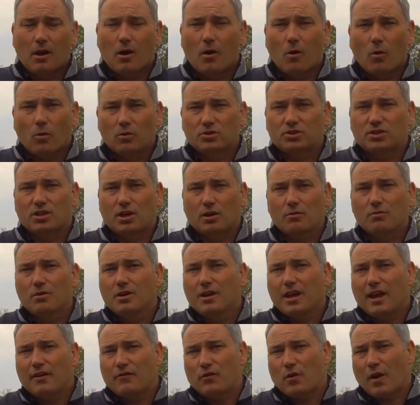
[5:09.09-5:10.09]
Also,
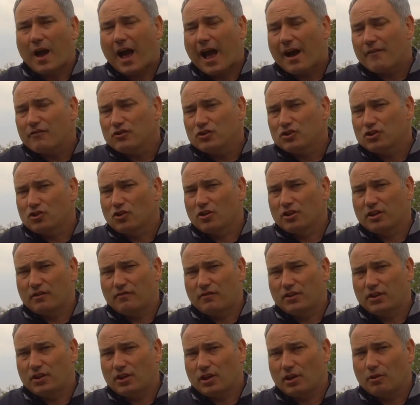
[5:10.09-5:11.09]
if you have enjoyed the
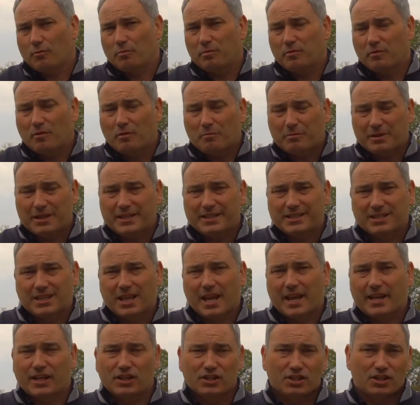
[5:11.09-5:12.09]
video, please
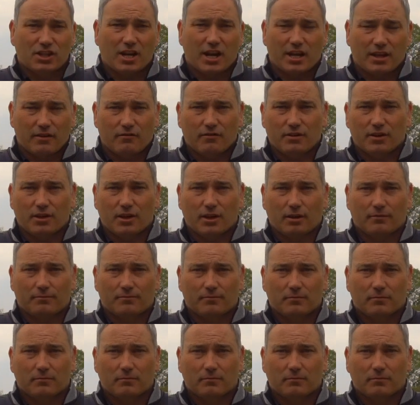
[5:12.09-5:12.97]
like and share the video.